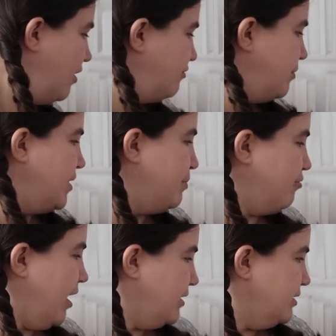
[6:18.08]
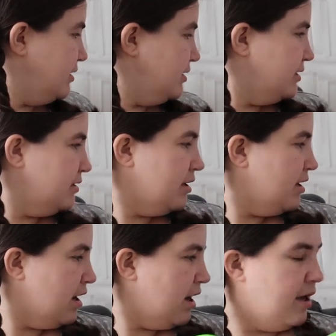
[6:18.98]
from the brands,
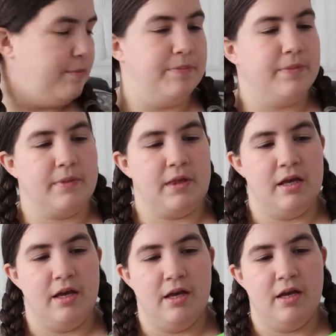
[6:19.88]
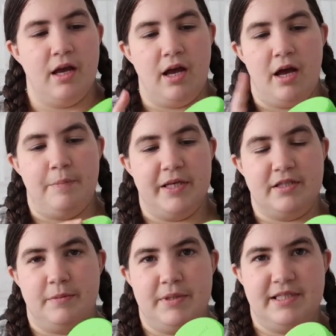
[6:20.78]
I
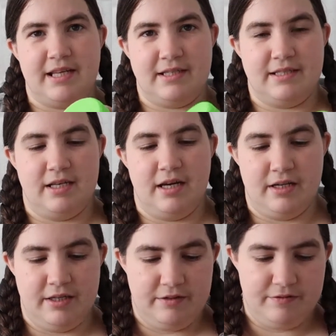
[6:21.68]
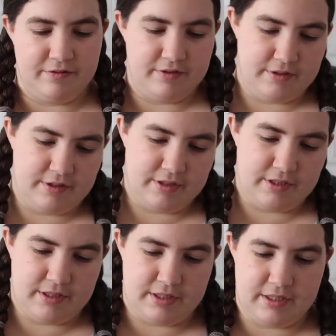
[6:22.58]
picked up this Sands Alive.
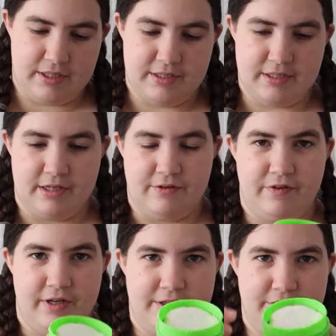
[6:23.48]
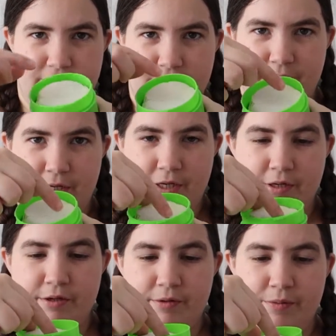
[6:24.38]
This stuff is really
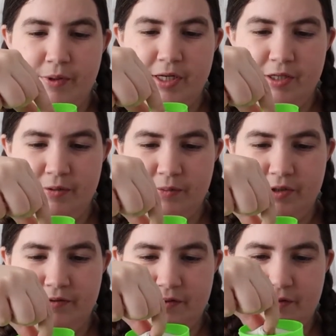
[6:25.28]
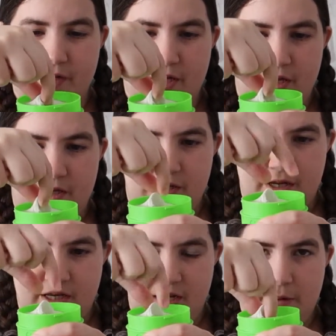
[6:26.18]
weird and wonderful. You
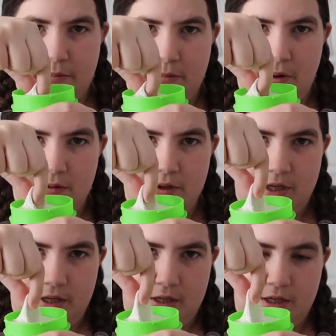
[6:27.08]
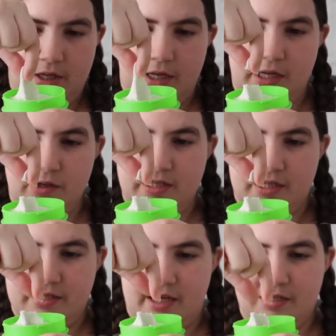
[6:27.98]
can like mould it, and it looks
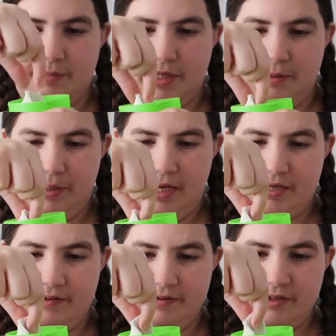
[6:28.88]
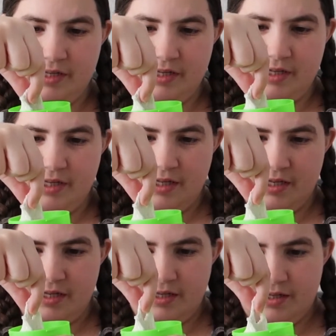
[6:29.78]
like sand, but it behaves
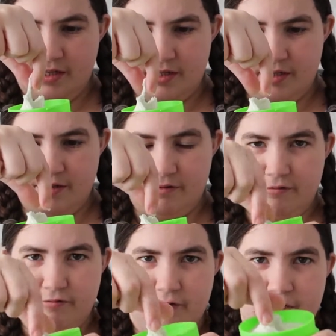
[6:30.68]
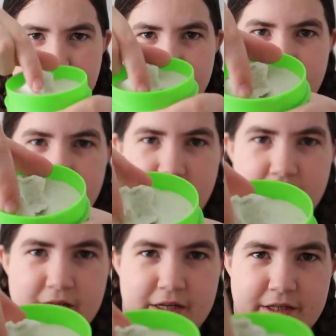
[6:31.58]
really differently,
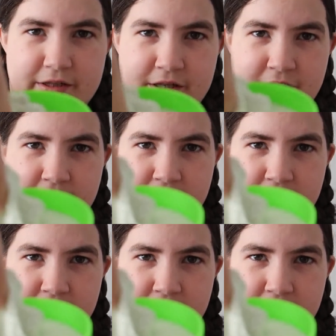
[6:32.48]
and it's